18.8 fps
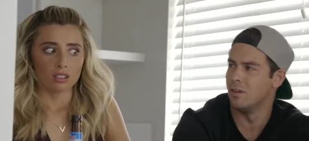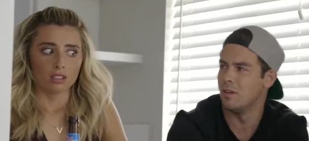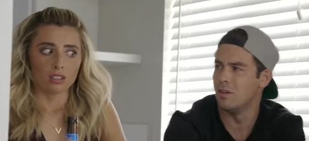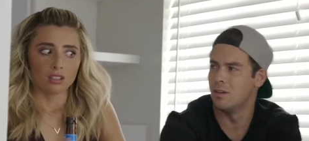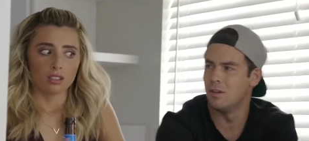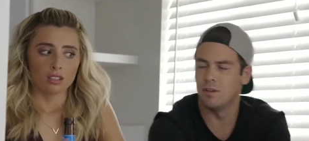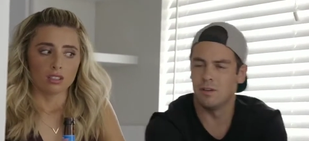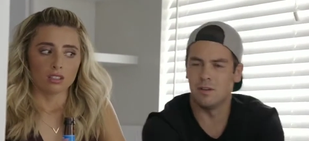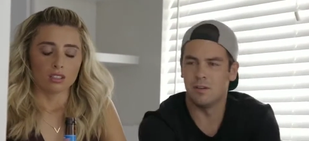
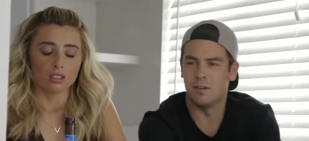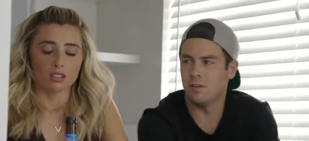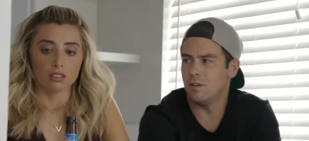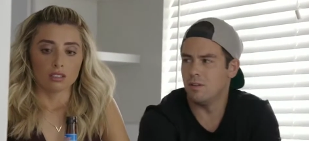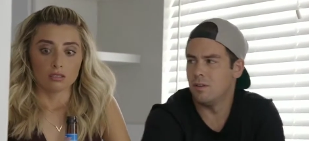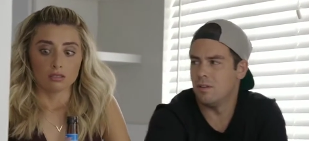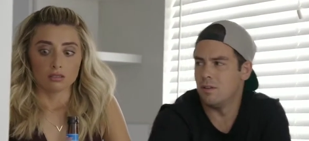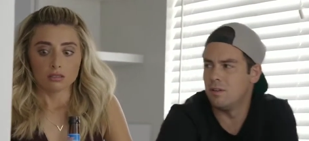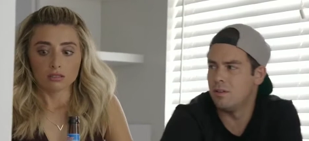
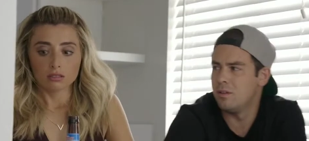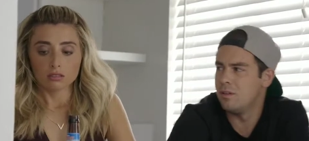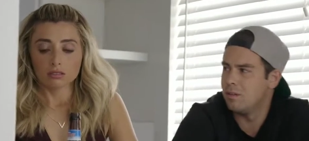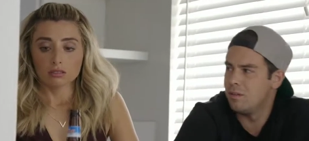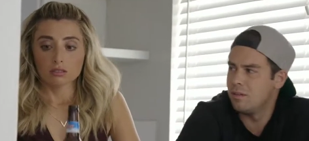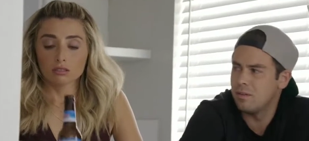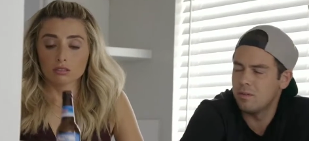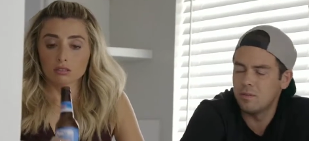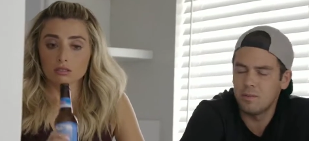
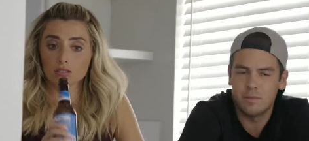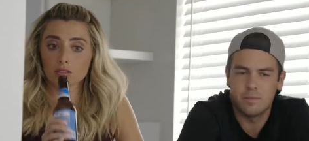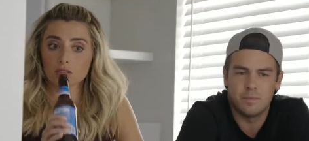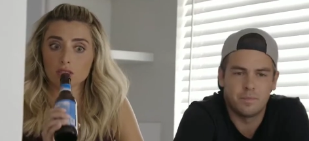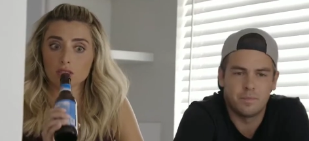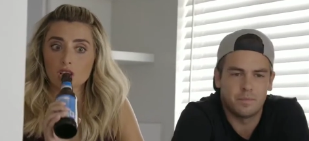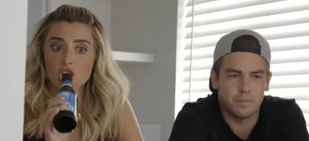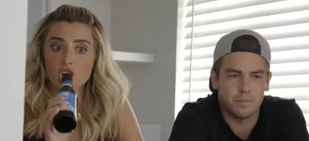(silence)